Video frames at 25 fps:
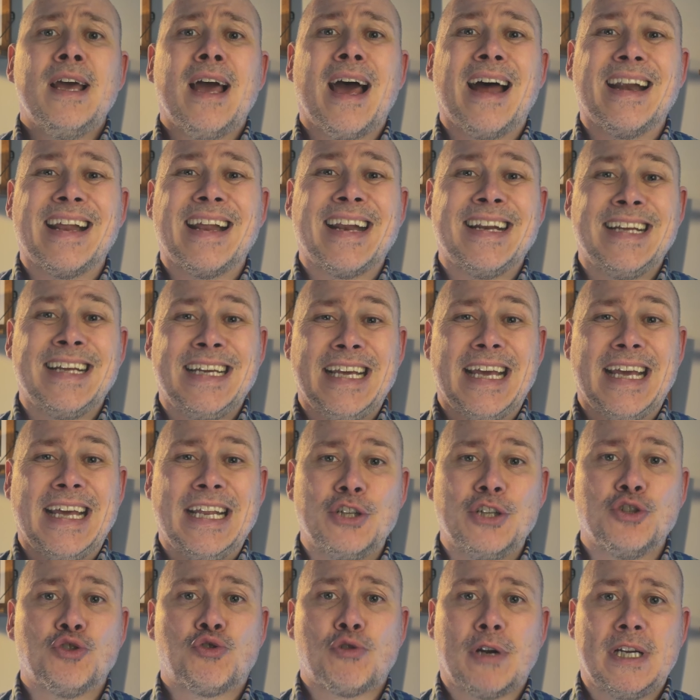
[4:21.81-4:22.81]
and any
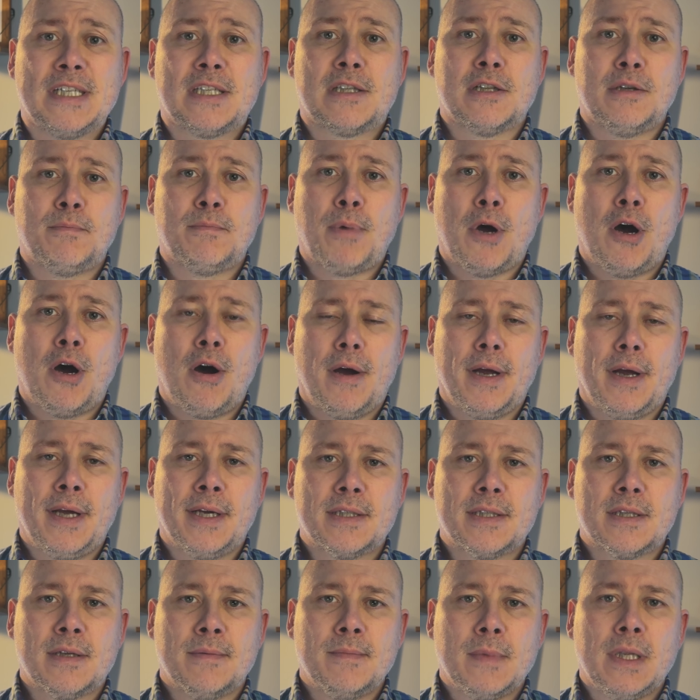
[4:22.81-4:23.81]
interested
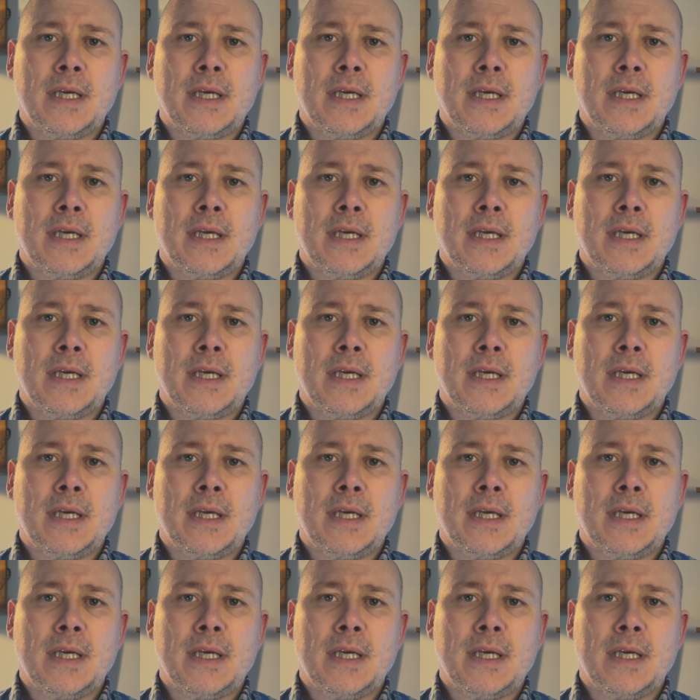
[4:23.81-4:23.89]
parties.